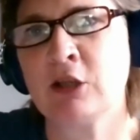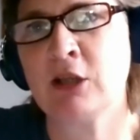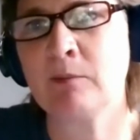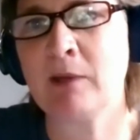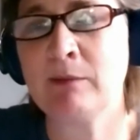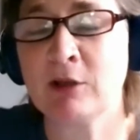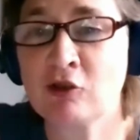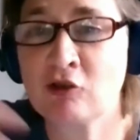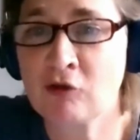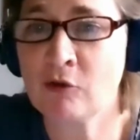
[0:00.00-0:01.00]
young people
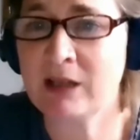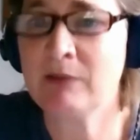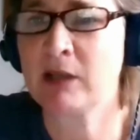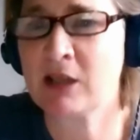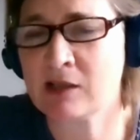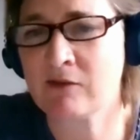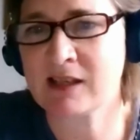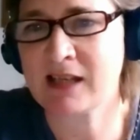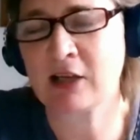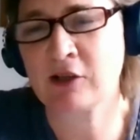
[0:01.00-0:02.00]
are drawn in because of
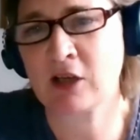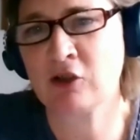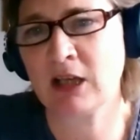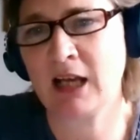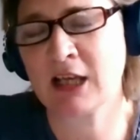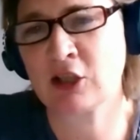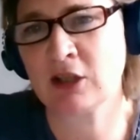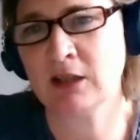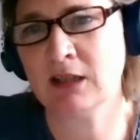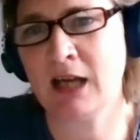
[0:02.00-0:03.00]
the social
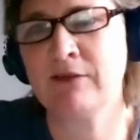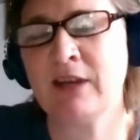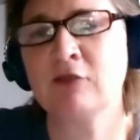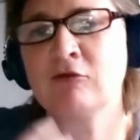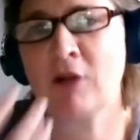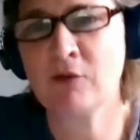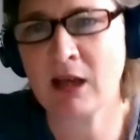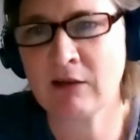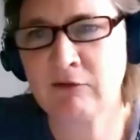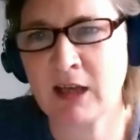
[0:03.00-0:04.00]
action and then grow
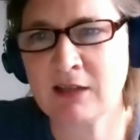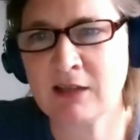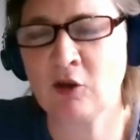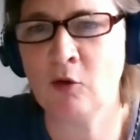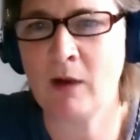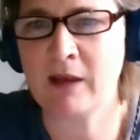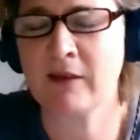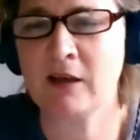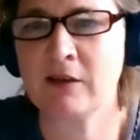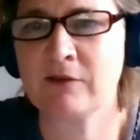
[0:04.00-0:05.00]
their faith or
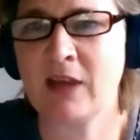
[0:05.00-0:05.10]
whether